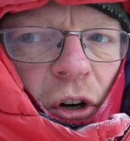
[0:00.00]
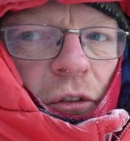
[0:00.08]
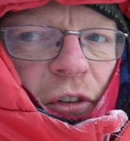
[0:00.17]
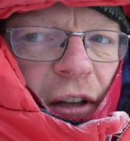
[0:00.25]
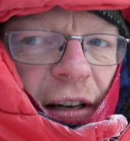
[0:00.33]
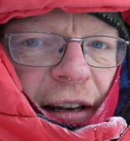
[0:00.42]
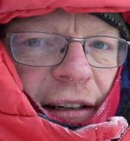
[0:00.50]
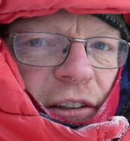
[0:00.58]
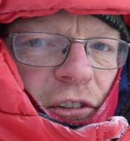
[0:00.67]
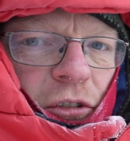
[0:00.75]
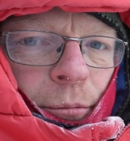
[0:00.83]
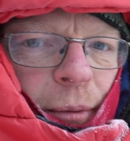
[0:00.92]
of the
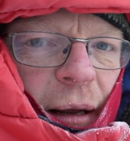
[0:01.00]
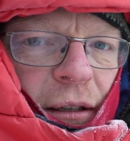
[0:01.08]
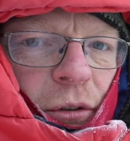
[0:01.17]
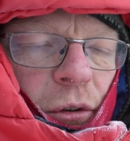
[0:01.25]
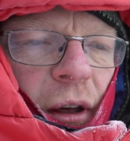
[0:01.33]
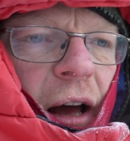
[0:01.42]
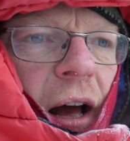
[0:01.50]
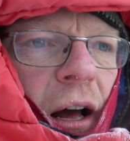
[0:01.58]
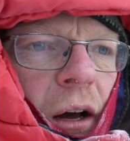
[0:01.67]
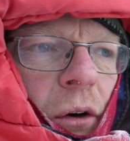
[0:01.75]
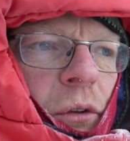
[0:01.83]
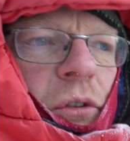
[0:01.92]
electric supply to the
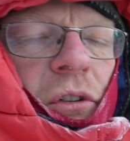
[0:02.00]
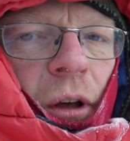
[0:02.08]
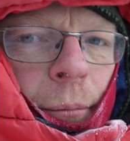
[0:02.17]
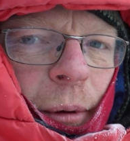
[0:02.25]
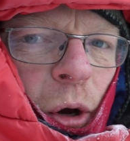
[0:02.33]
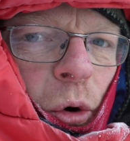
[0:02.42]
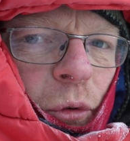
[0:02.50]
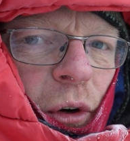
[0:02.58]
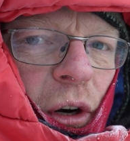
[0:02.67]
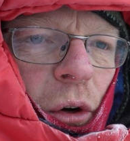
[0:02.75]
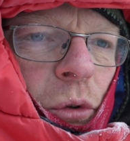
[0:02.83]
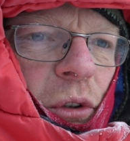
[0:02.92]
house can be
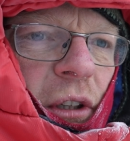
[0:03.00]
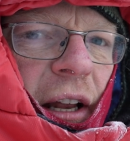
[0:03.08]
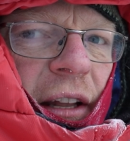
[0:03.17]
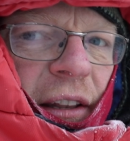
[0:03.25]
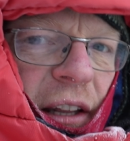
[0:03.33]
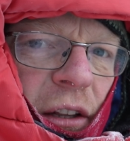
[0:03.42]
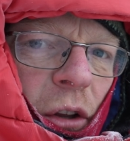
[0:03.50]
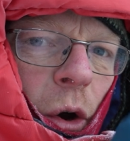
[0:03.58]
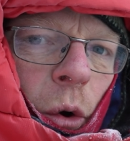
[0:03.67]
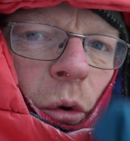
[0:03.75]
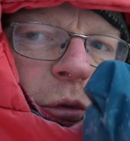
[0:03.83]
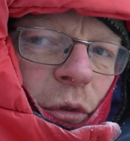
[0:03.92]
overloaded and then the
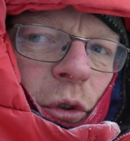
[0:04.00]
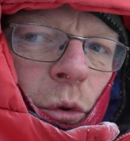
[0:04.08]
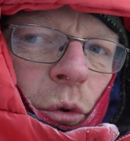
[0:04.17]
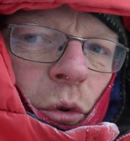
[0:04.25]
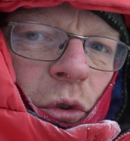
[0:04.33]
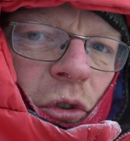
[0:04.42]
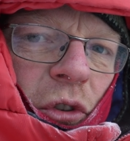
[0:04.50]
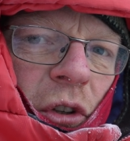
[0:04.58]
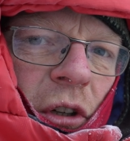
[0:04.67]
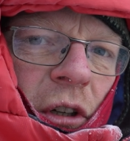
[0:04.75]
whole fuse